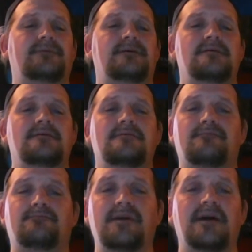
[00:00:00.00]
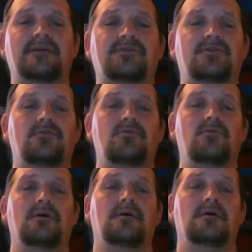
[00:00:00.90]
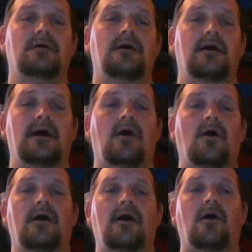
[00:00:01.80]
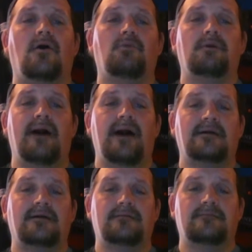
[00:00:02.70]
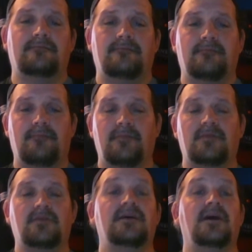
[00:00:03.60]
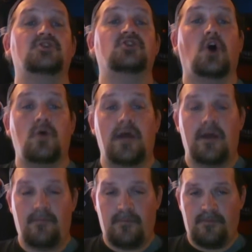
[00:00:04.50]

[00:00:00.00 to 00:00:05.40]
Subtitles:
the PS2, all the way back to the Atari.